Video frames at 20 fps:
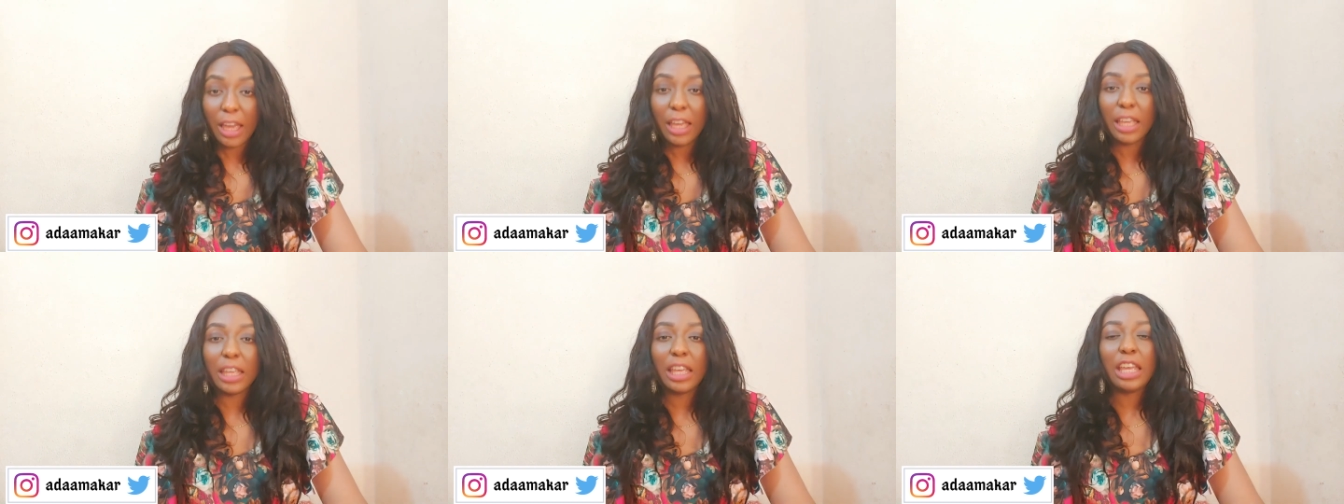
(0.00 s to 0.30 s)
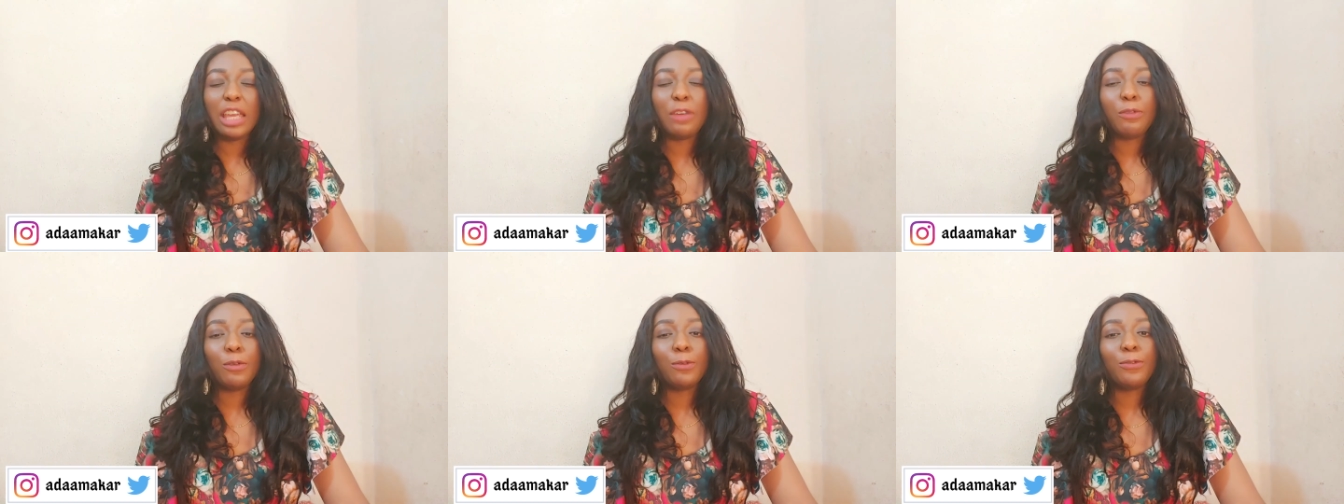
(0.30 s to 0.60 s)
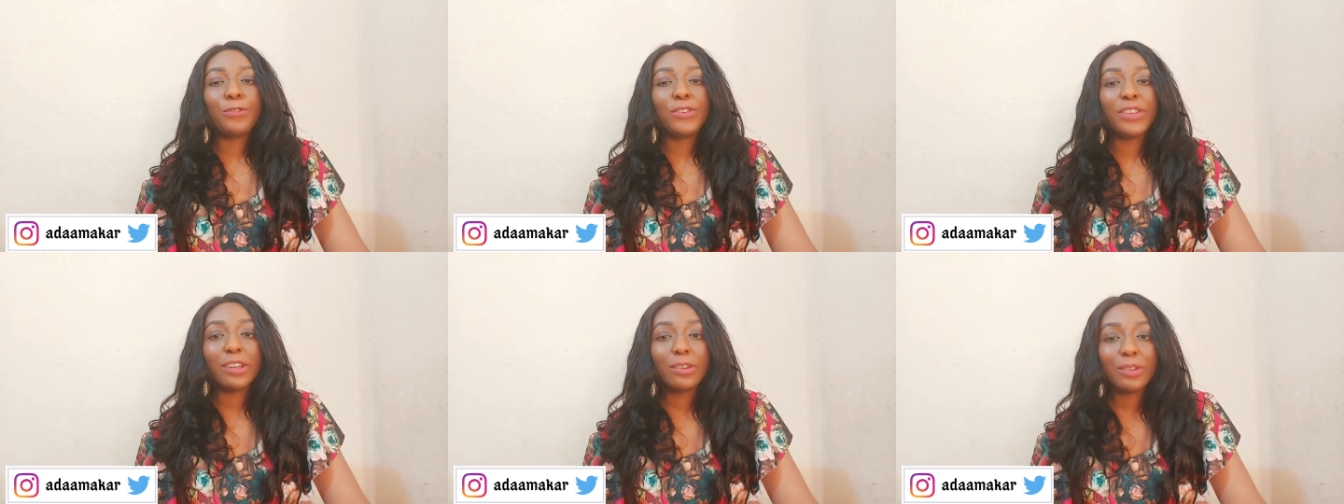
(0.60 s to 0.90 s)
If you
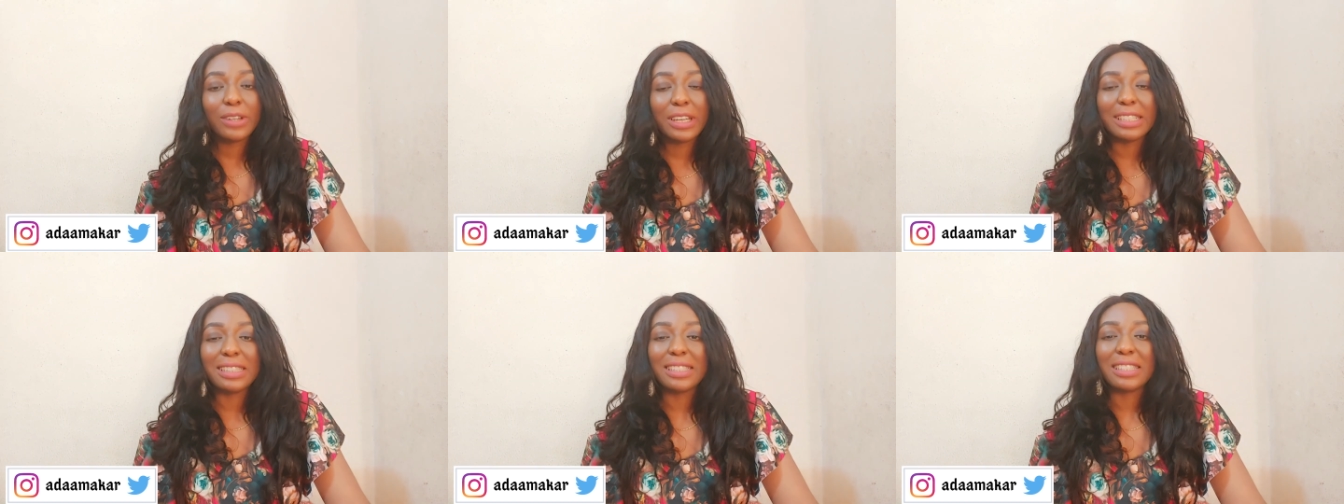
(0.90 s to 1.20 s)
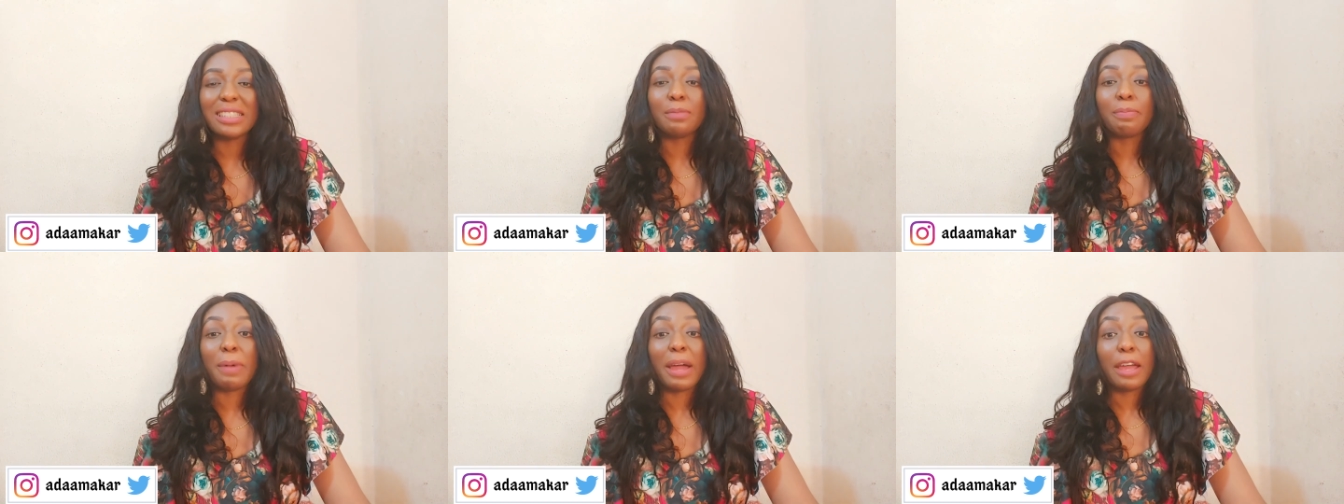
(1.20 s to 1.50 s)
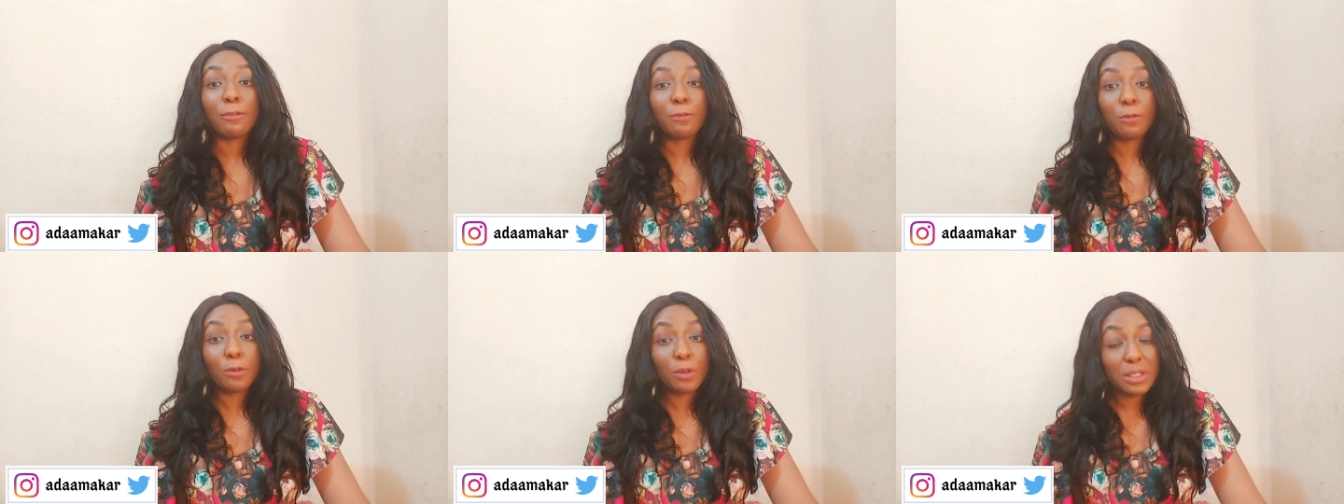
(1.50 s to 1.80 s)
feel it is by
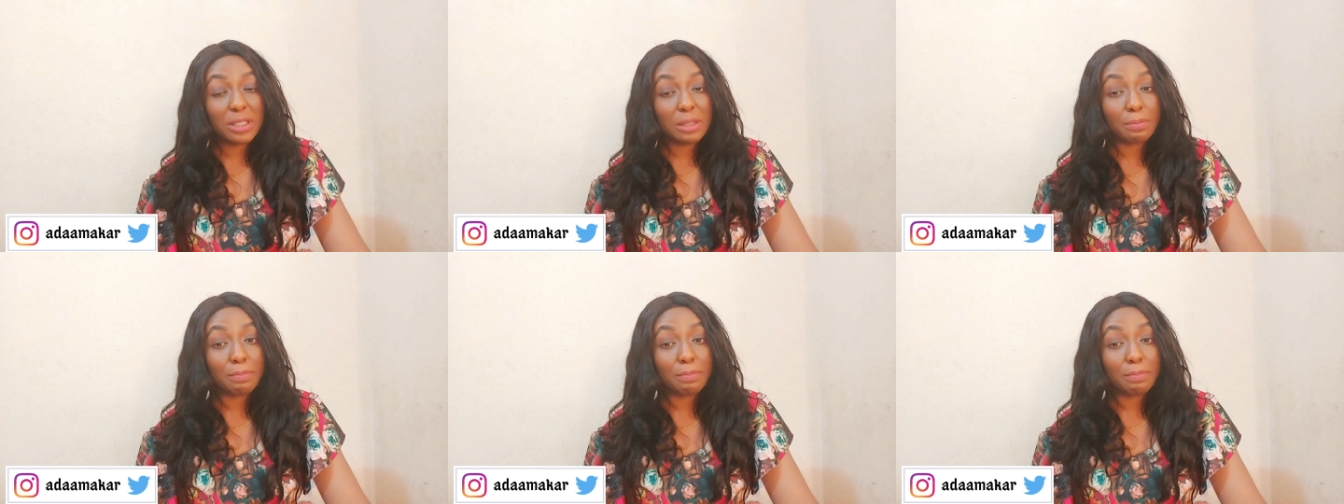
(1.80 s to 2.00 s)
force,